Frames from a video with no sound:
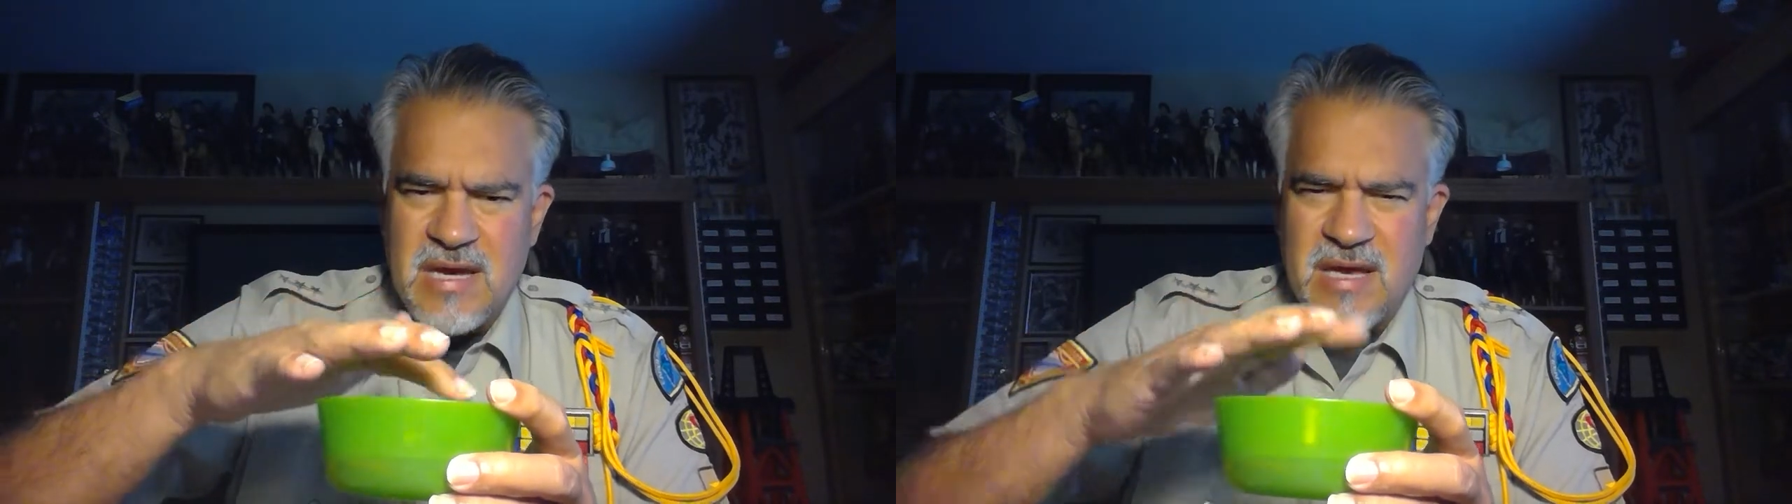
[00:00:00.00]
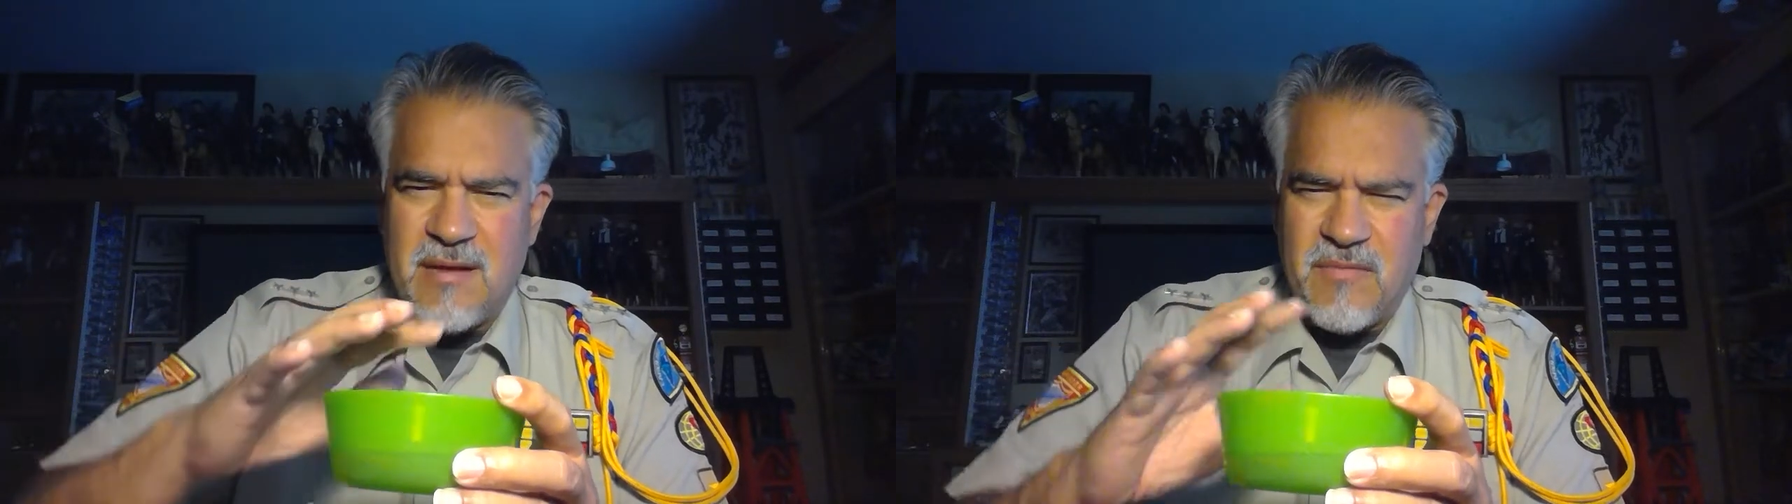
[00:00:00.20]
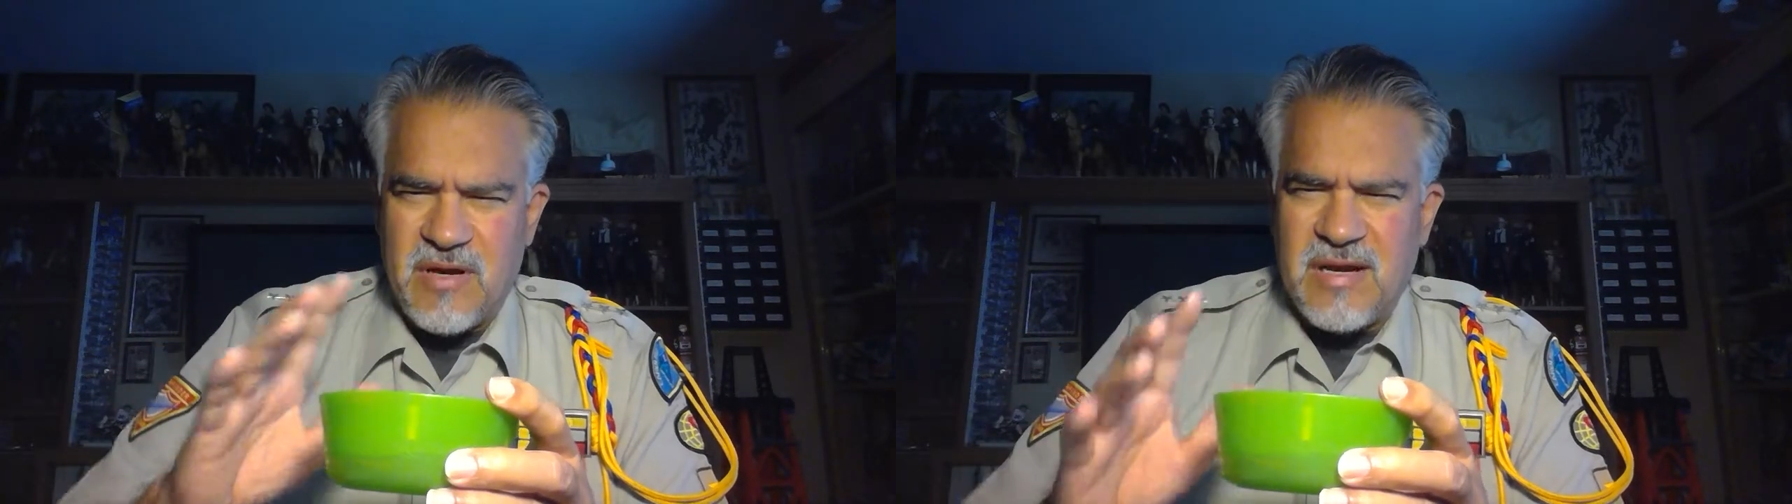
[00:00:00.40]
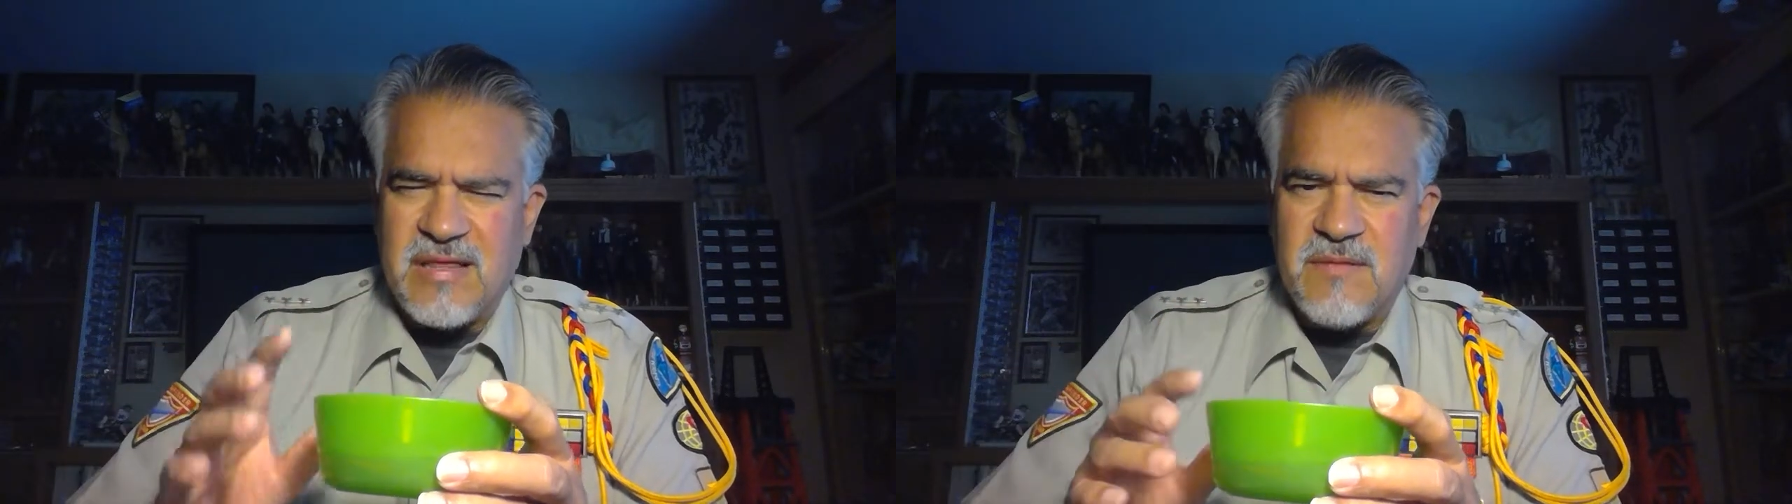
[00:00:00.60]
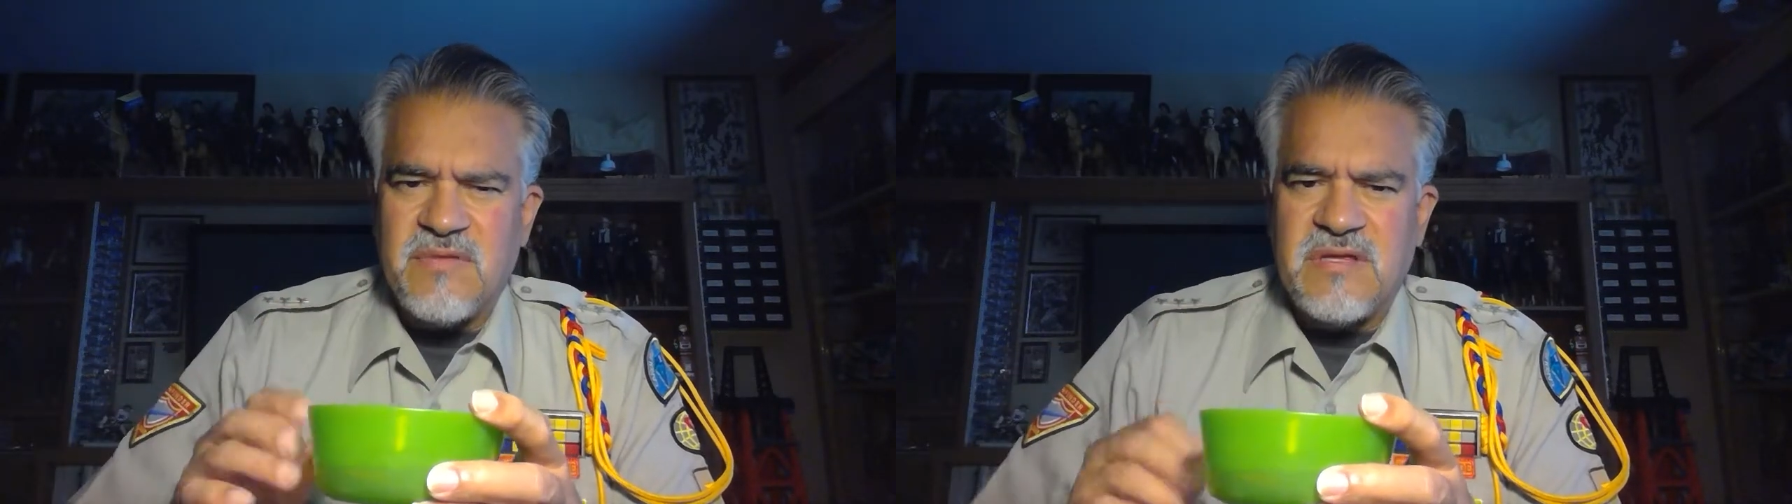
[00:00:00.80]
and I'm going to
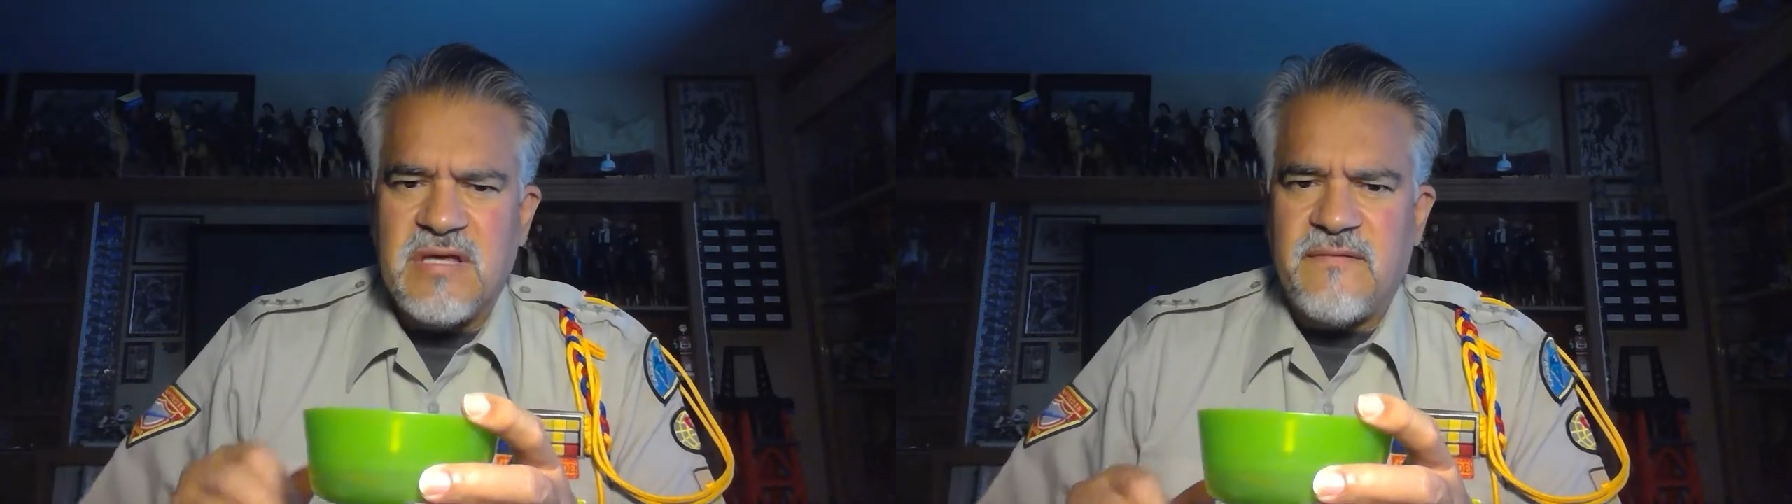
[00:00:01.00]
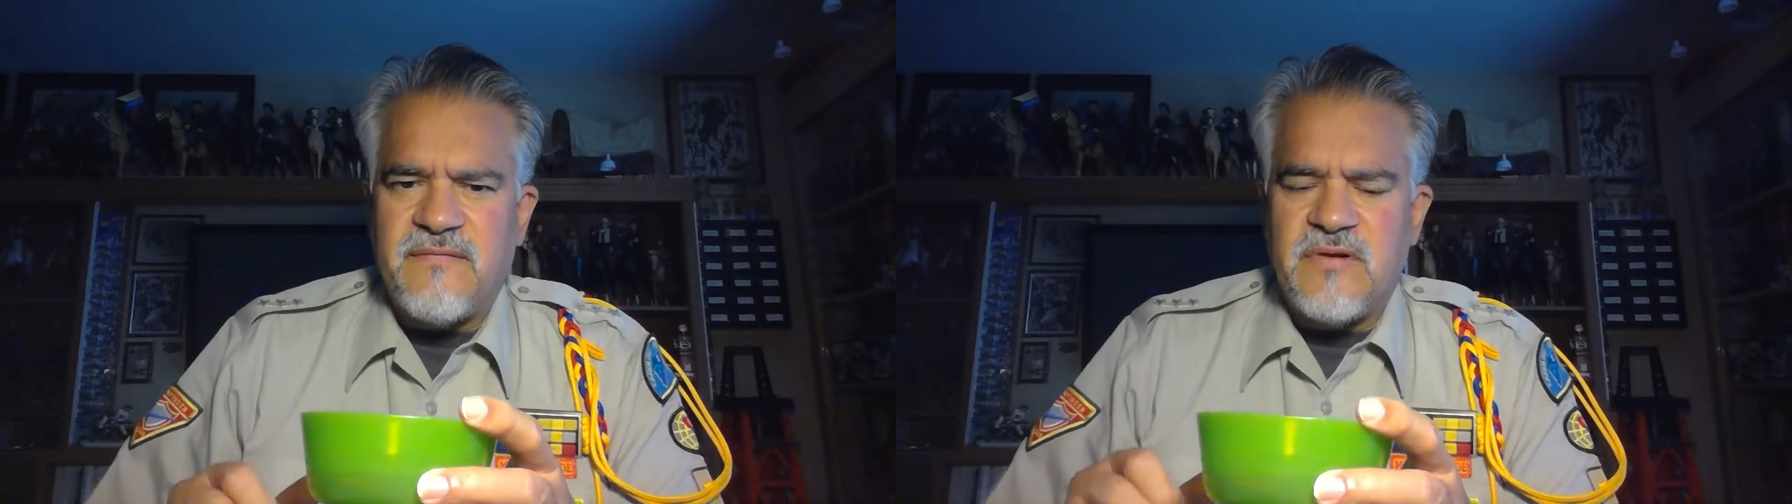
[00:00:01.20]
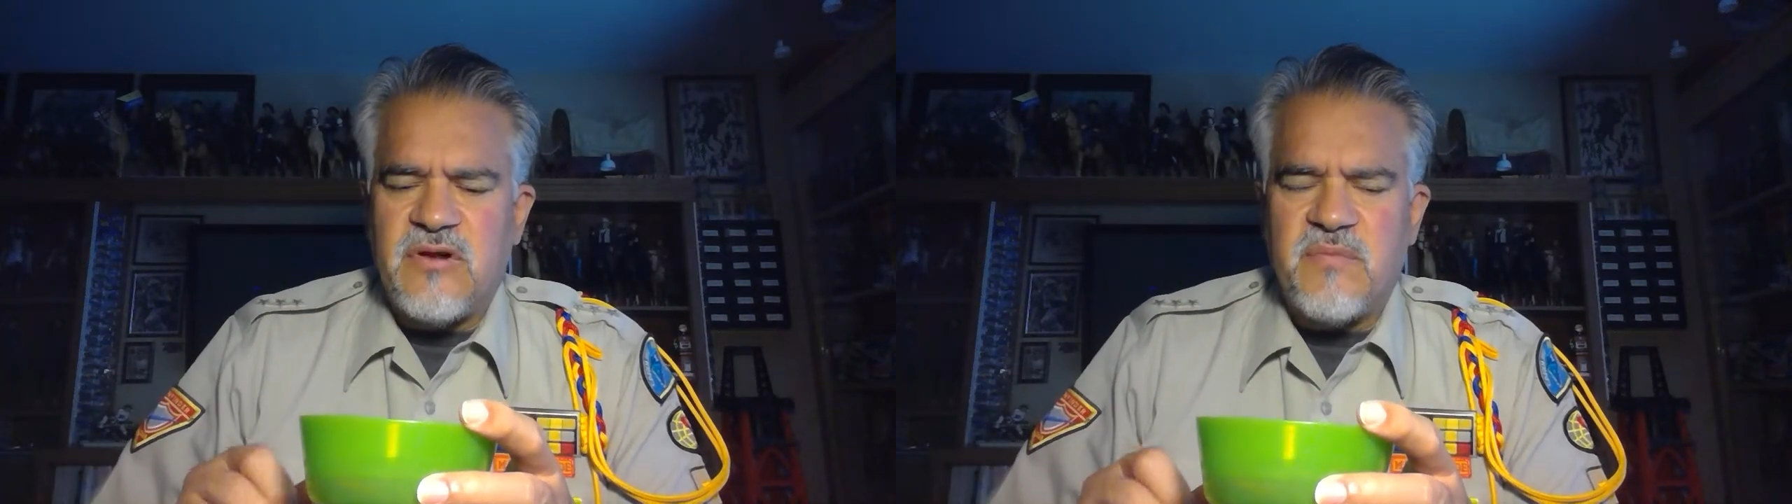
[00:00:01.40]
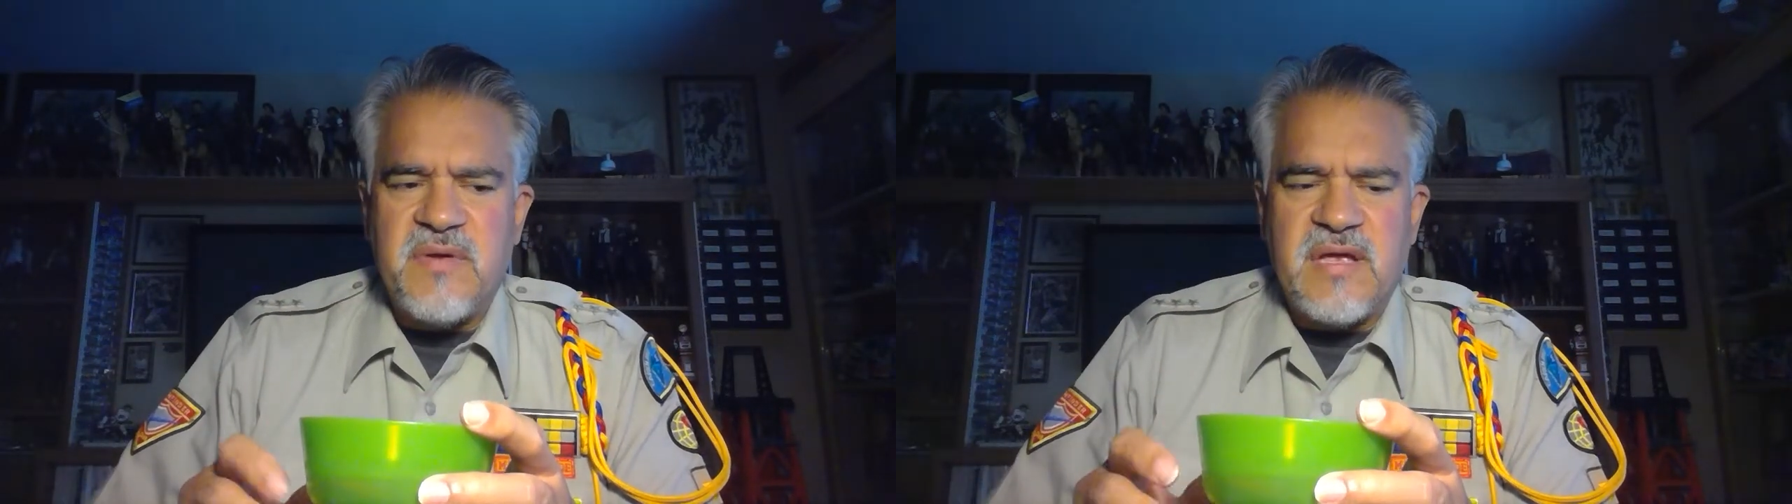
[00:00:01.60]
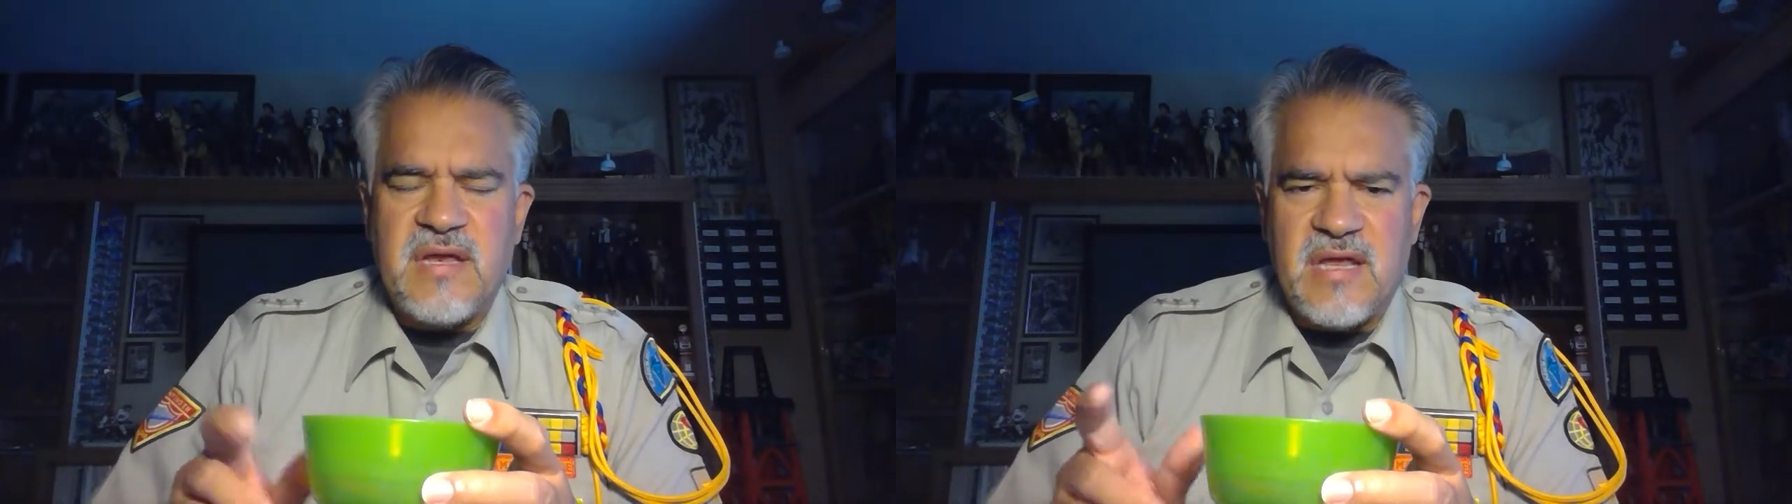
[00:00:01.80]
let them sit for a little bit,